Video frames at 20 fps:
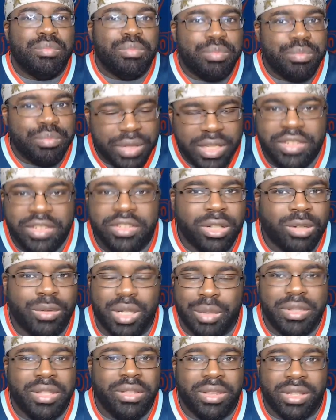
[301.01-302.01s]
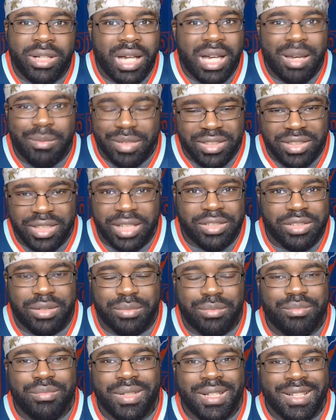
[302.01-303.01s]
please correct me in the comment
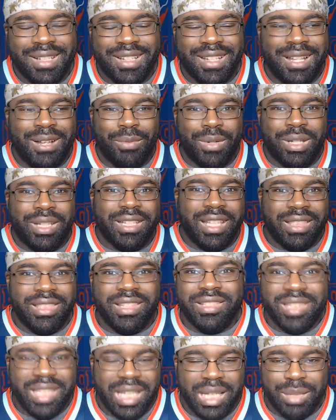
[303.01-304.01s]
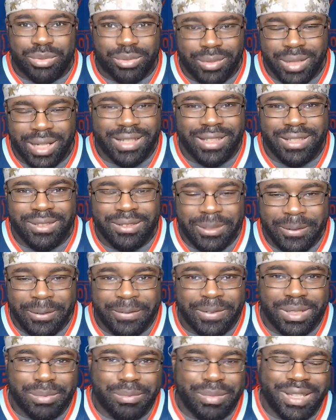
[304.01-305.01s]
section. I want to get these names right. You
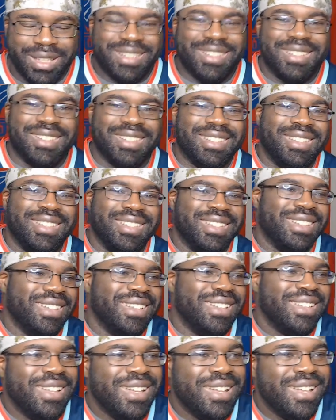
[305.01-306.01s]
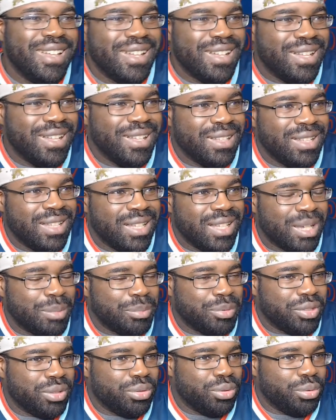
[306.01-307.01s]
feel me? I'm
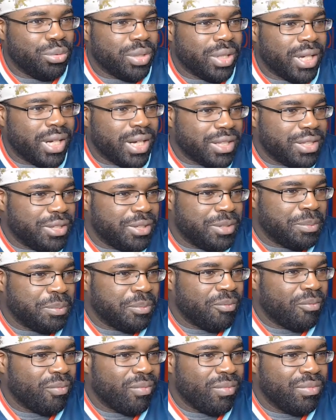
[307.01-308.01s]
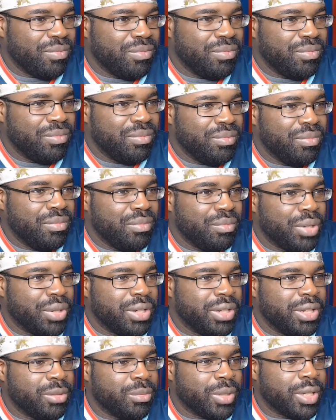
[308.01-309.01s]
still new to hockey. But
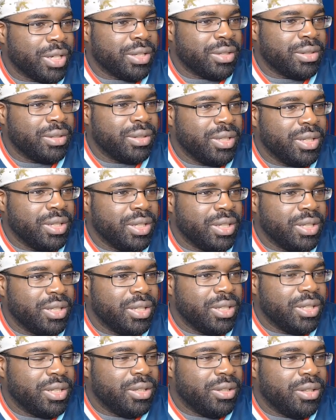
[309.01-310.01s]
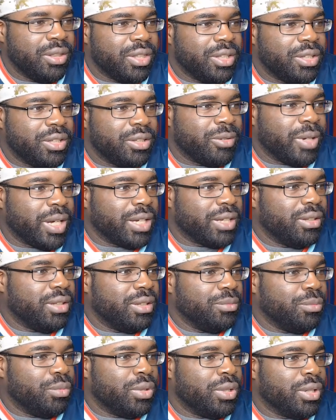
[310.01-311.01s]
anyway, the
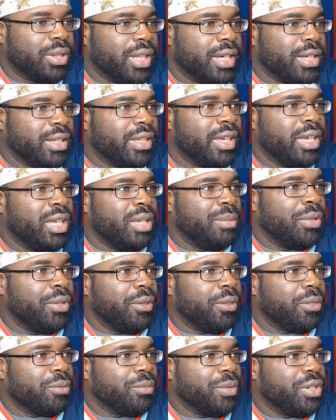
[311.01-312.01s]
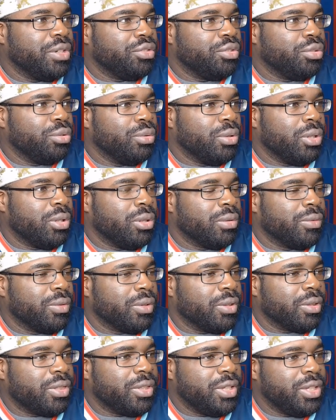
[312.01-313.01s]
Kraken won that game 3-2
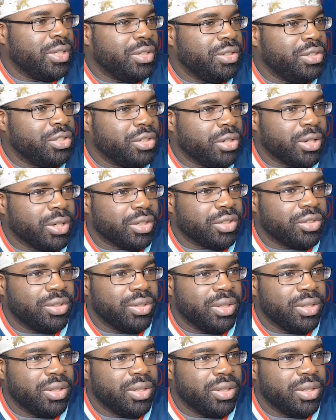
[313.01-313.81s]
over the Sharks.